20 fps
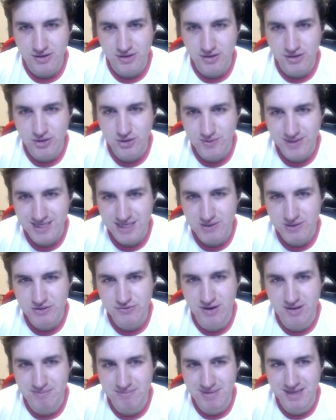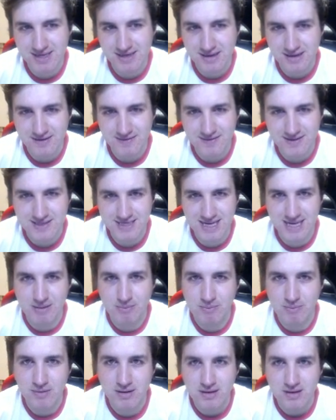Who do I use right mid in this team?
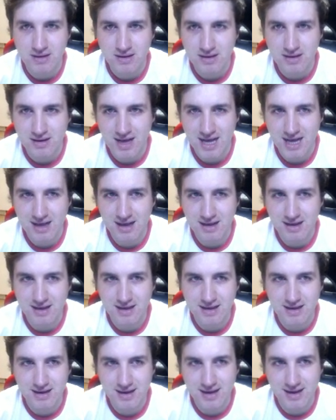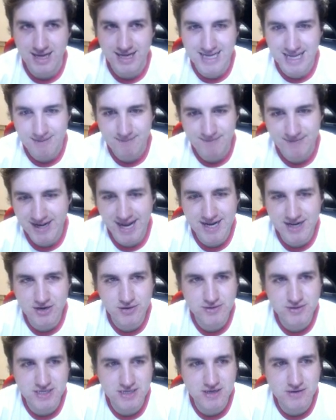I keep forgetting who
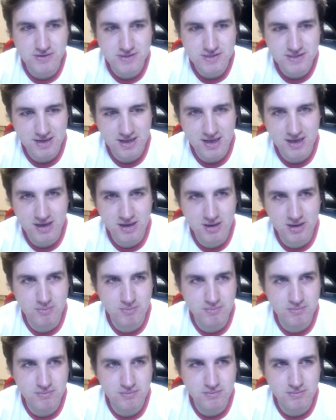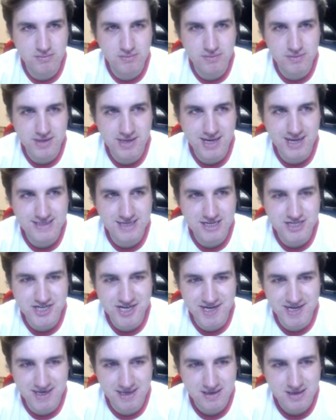to use. Um, Nasser
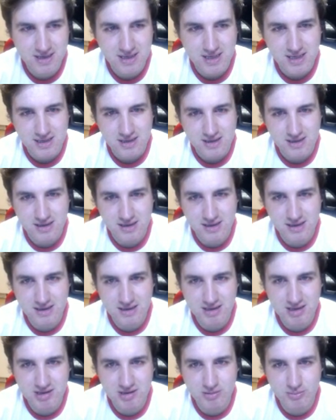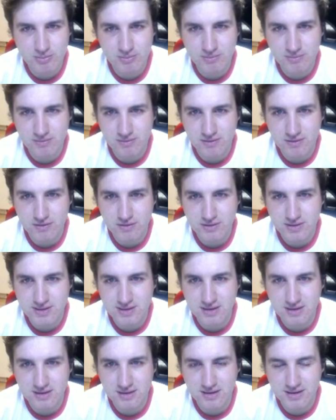Chadli. Um,
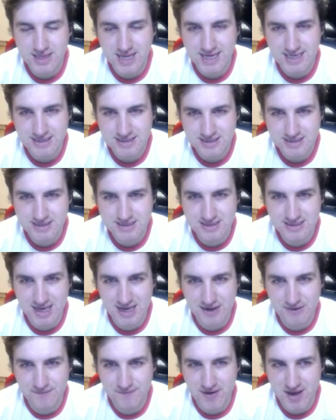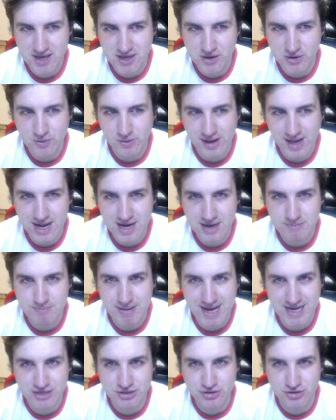okay, Deulofeu and
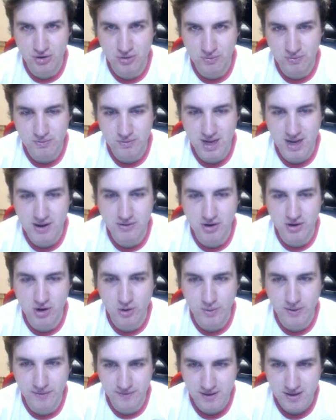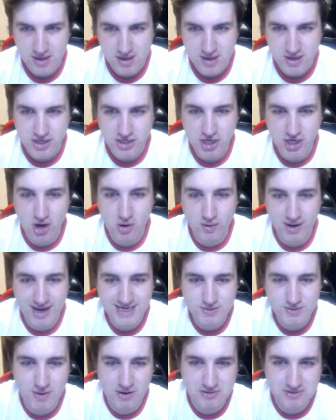Pedro. I'll go with. Yo
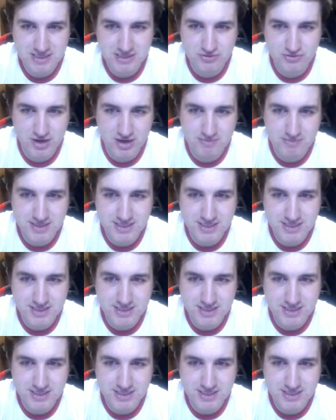guys, welcome to stream.